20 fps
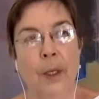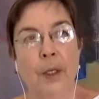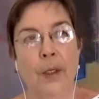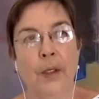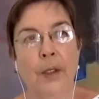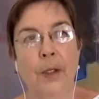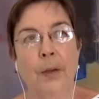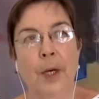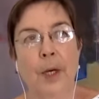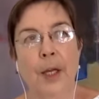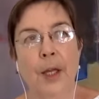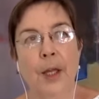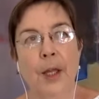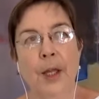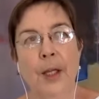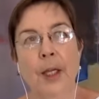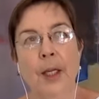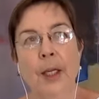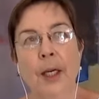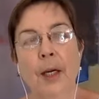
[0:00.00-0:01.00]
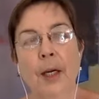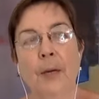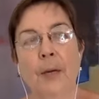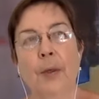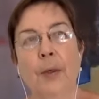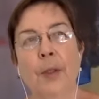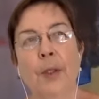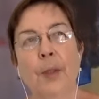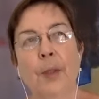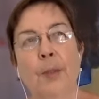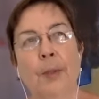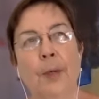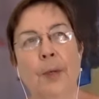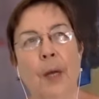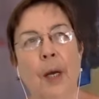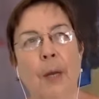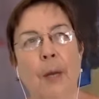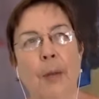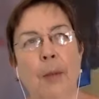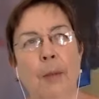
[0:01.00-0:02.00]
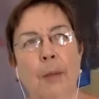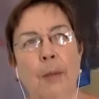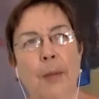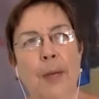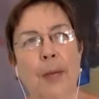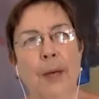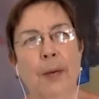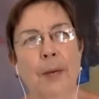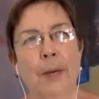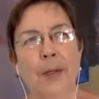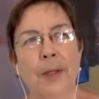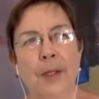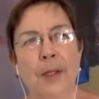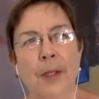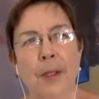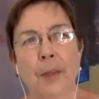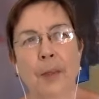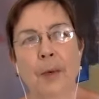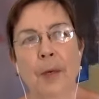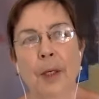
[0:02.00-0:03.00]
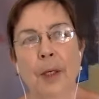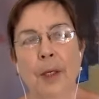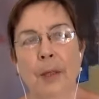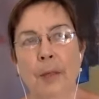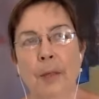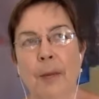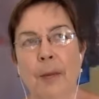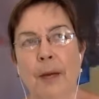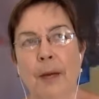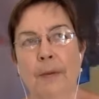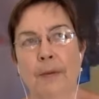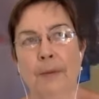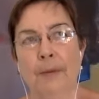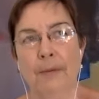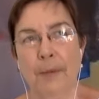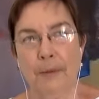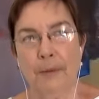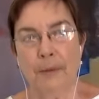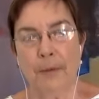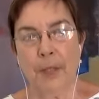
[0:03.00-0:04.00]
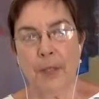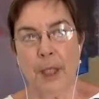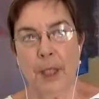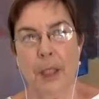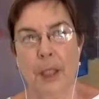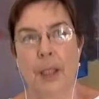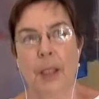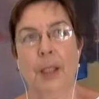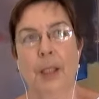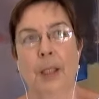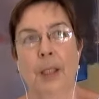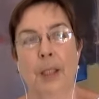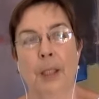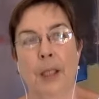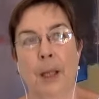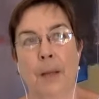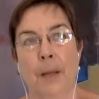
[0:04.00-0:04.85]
So I think I was somewhere in my 50s